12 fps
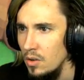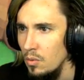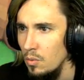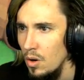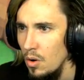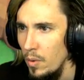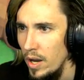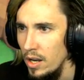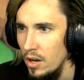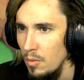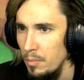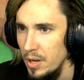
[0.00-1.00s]
Whoa,
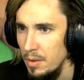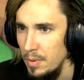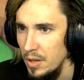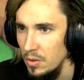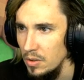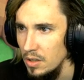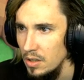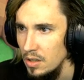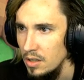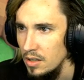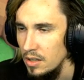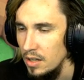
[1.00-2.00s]
hello, big beetle.
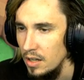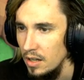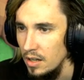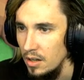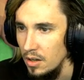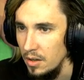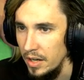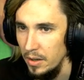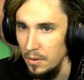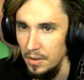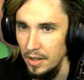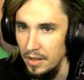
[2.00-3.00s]
Okay,
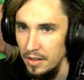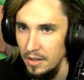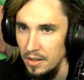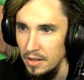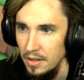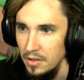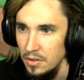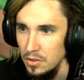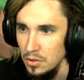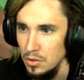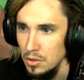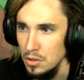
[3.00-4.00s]
hold on.
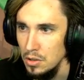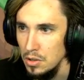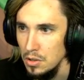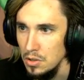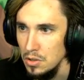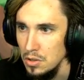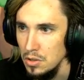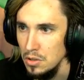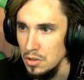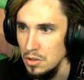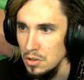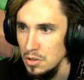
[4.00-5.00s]
Ooh.
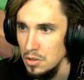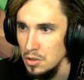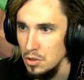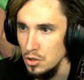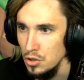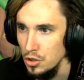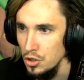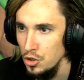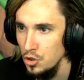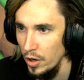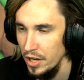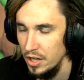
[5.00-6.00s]

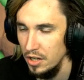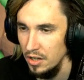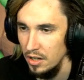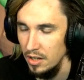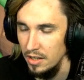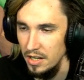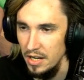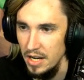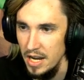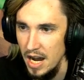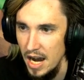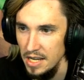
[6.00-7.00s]
Yoink!
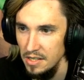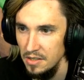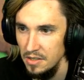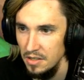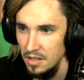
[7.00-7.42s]
Nice.